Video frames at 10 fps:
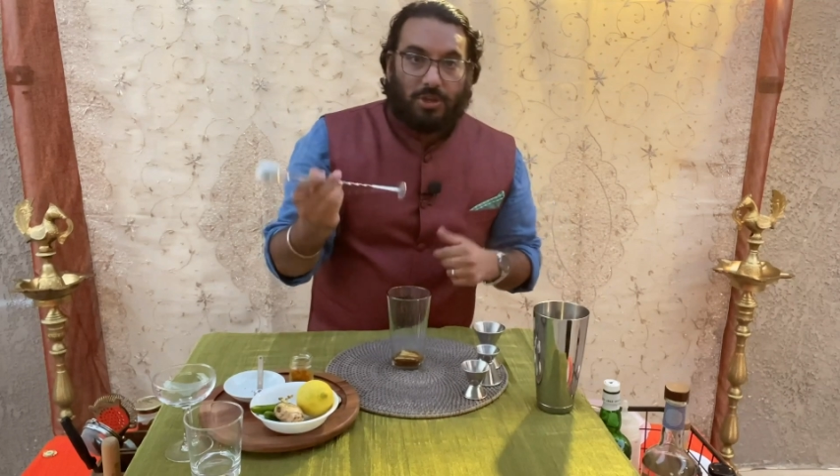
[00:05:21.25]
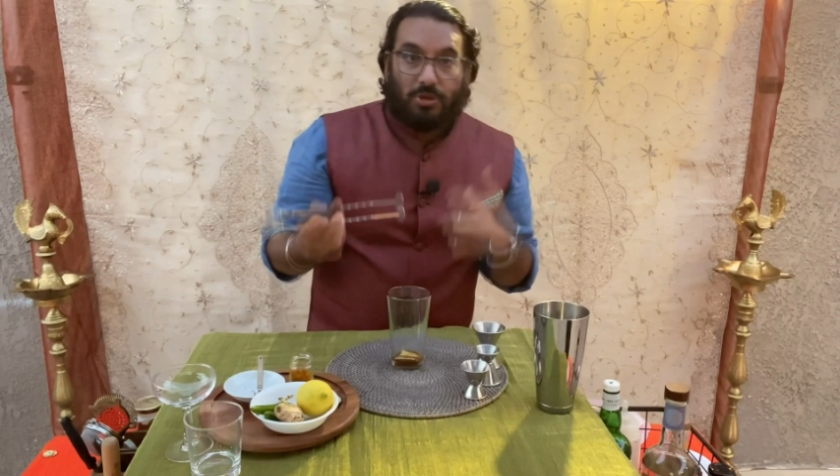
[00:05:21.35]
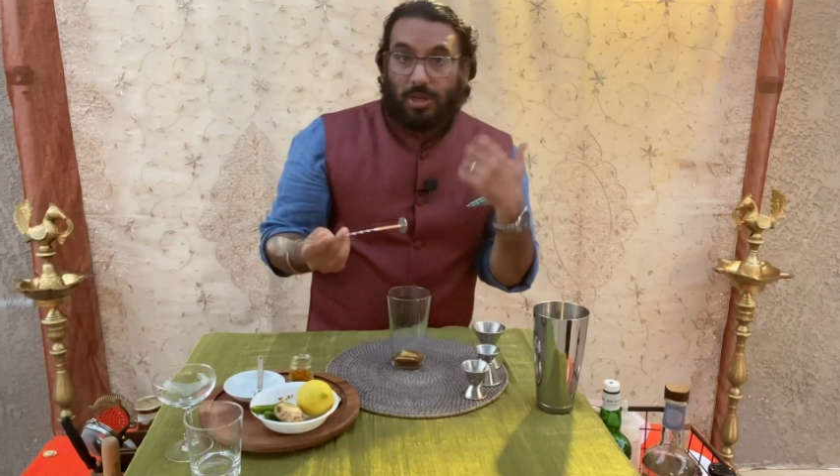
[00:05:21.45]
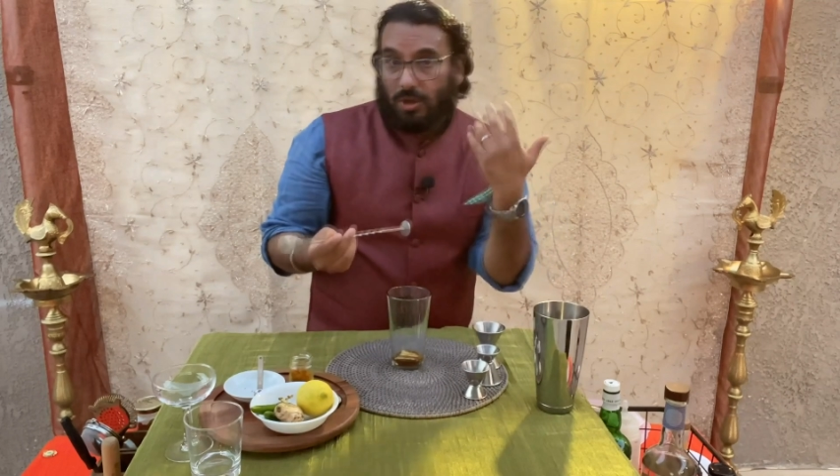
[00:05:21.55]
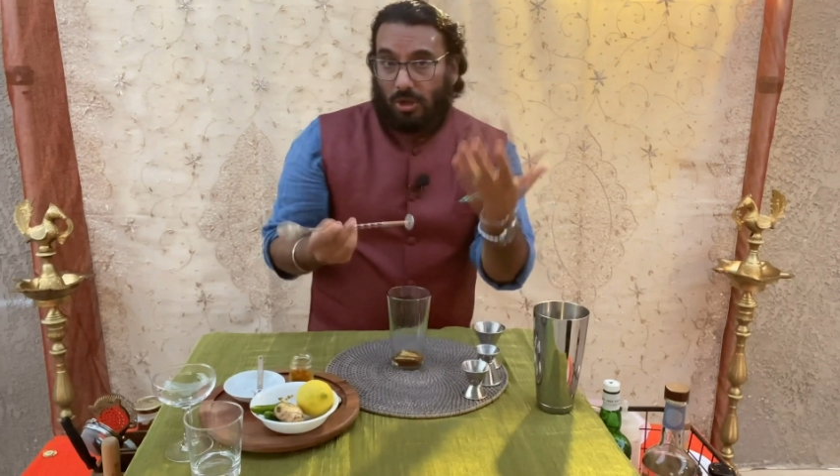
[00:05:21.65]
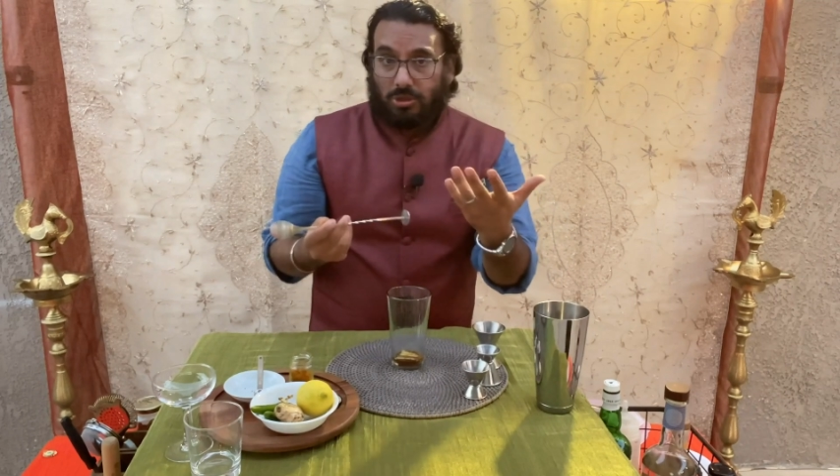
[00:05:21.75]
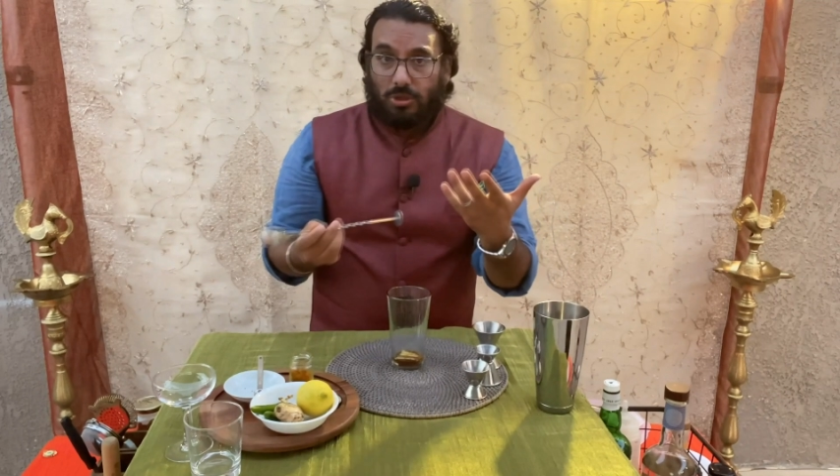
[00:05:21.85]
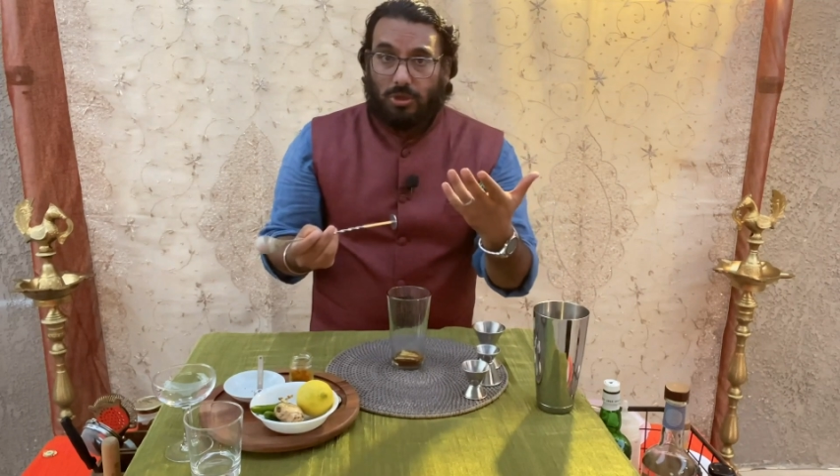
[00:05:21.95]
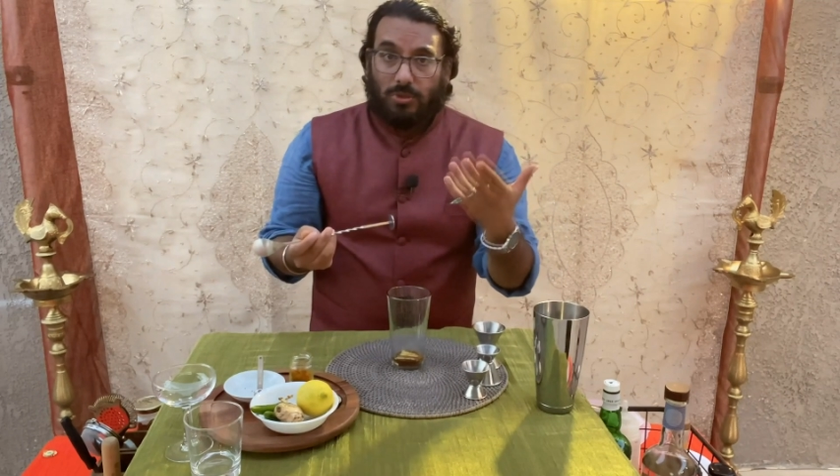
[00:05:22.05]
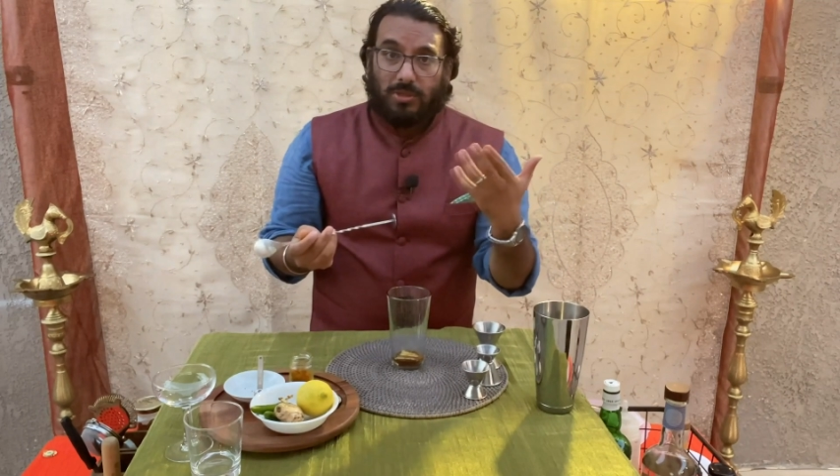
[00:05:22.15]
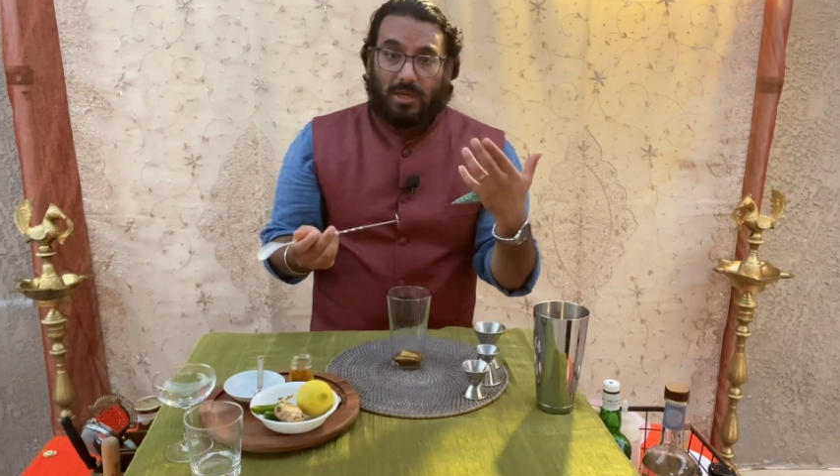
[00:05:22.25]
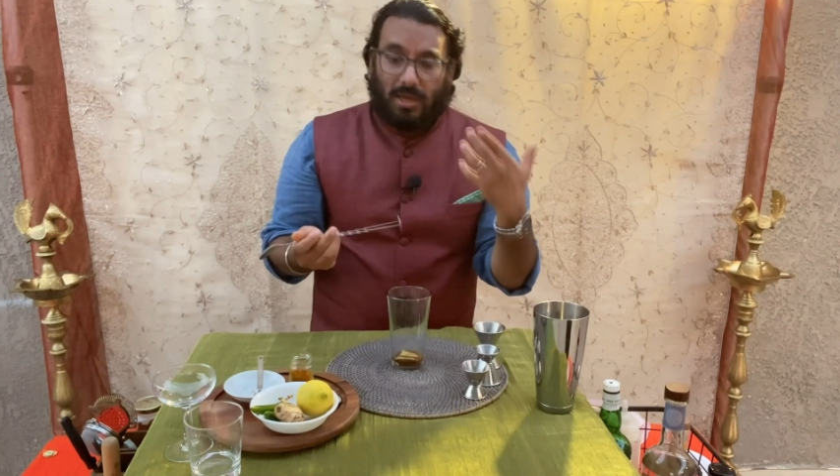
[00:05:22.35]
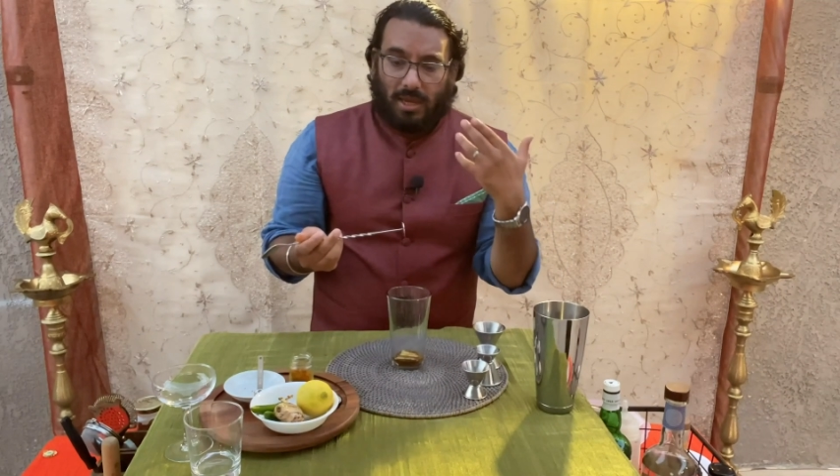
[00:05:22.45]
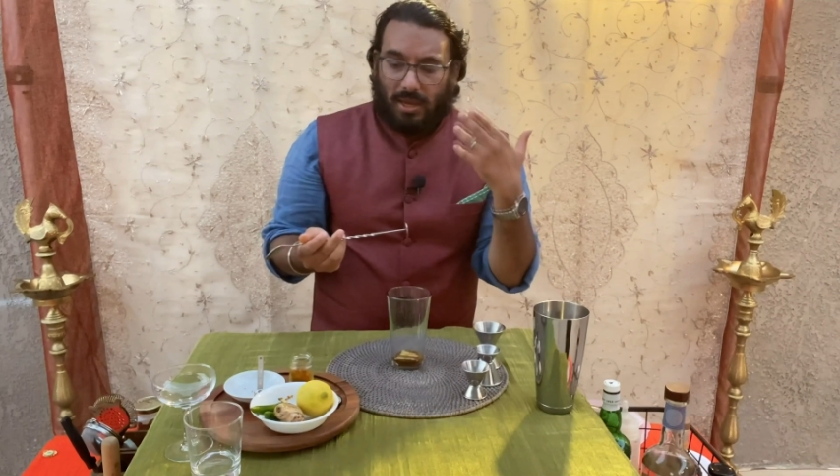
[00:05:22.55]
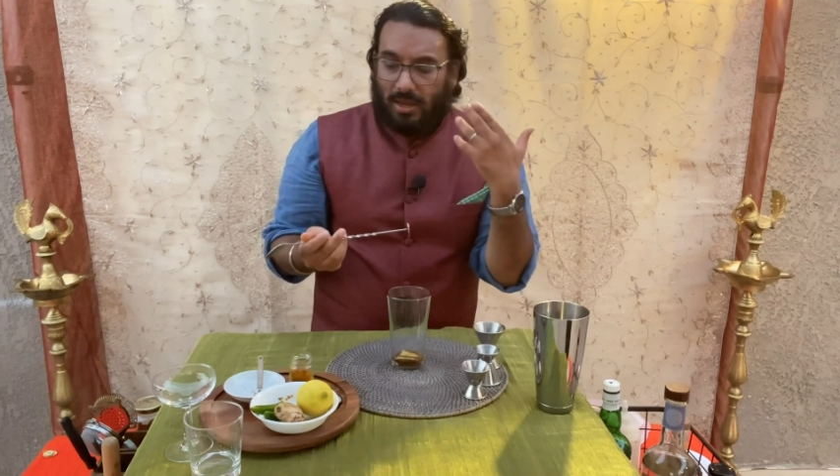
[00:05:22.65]
You can also use
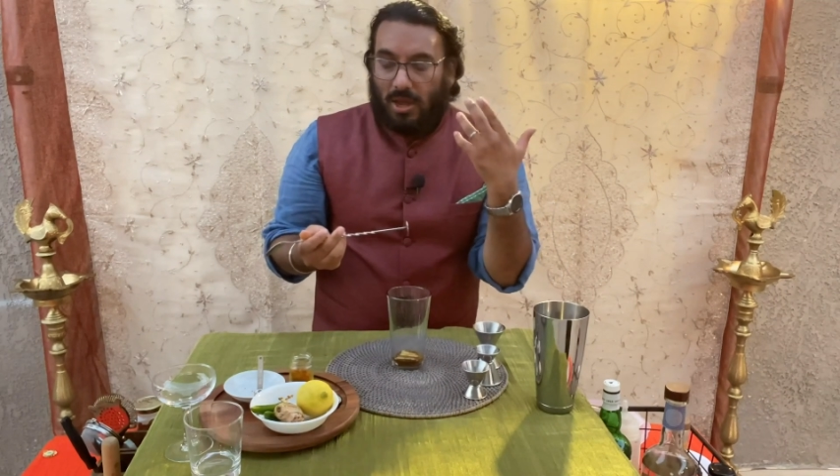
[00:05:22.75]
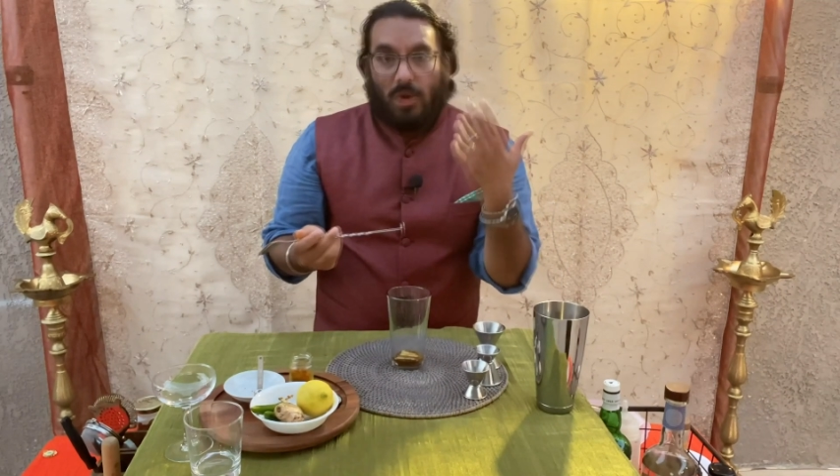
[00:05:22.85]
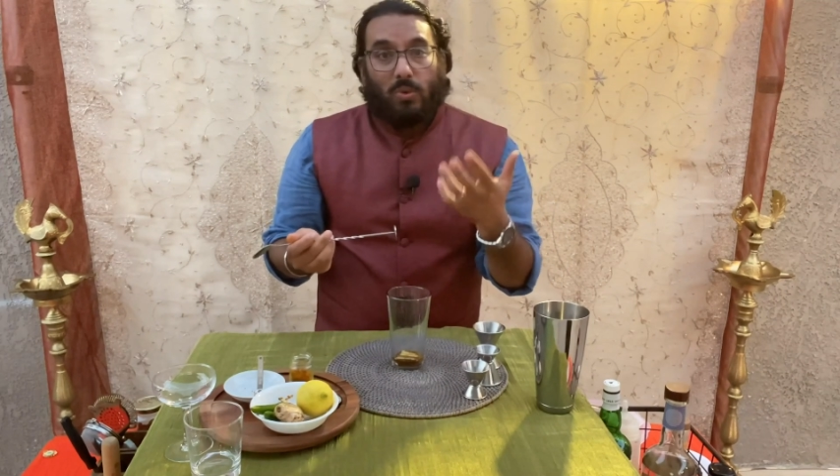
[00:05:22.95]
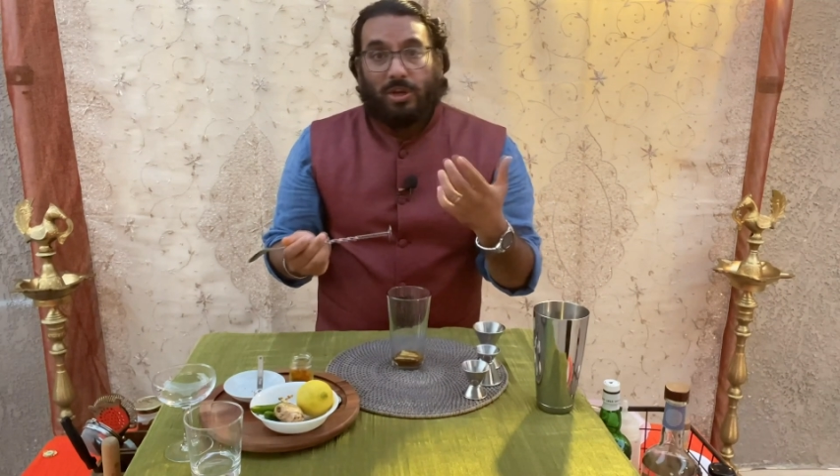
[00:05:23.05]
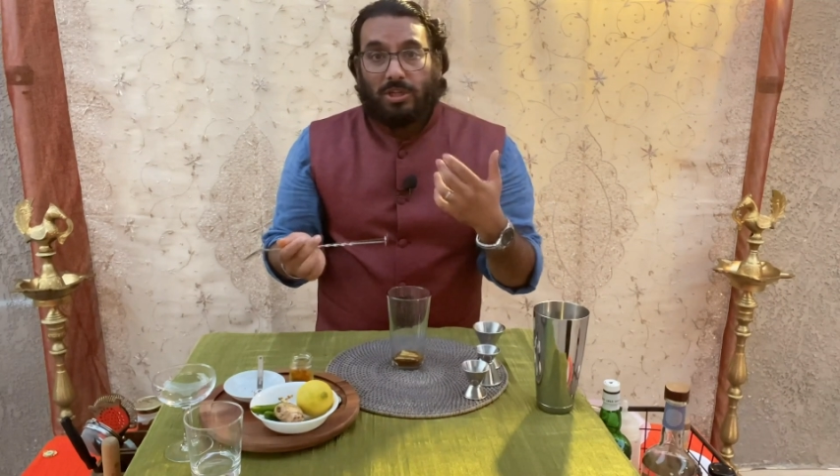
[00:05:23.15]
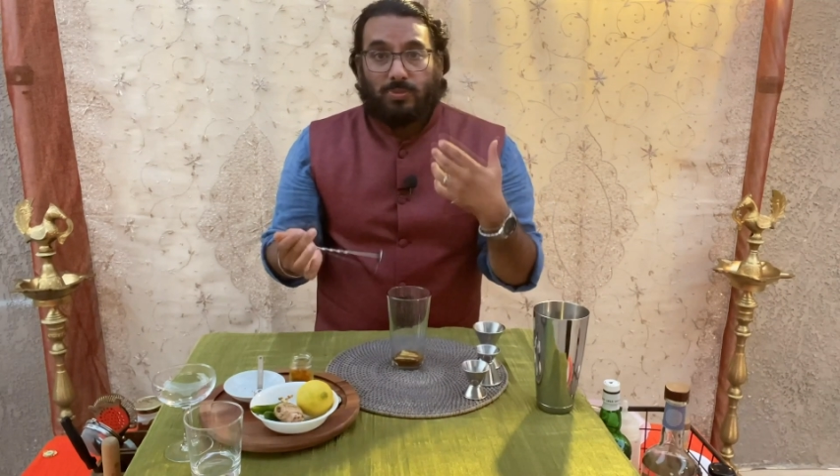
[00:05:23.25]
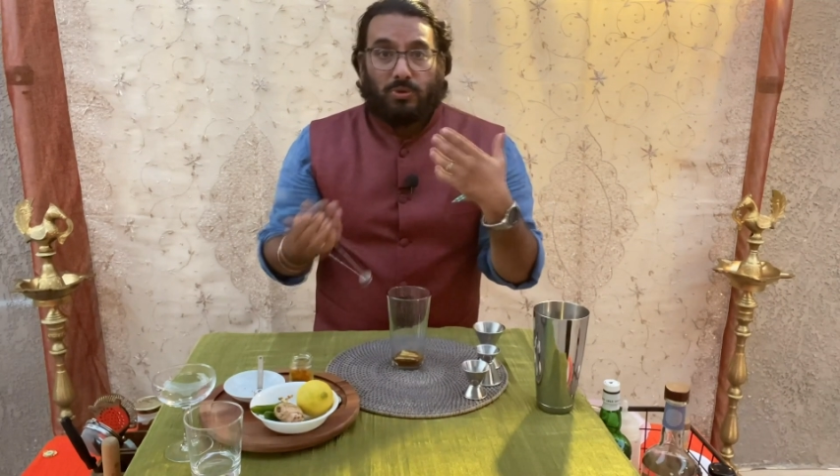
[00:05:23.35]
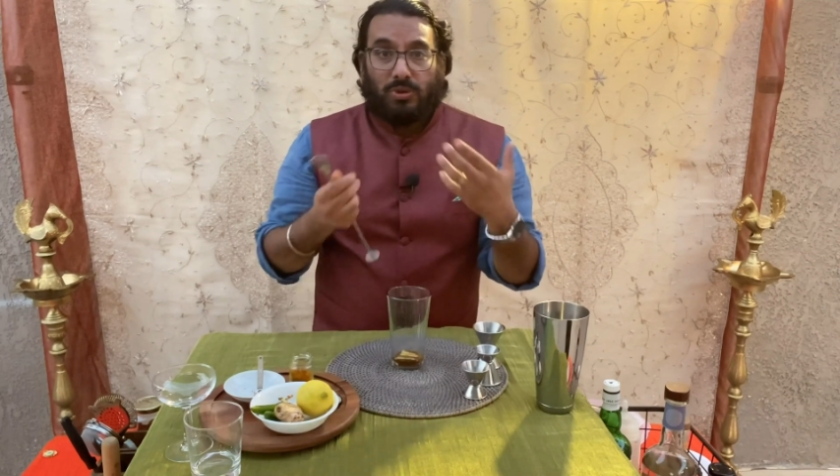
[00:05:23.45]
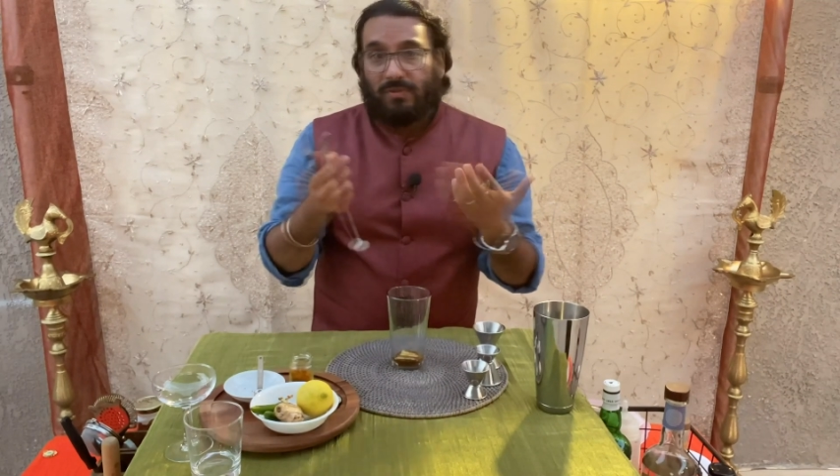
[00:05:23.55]
a wooden spoon,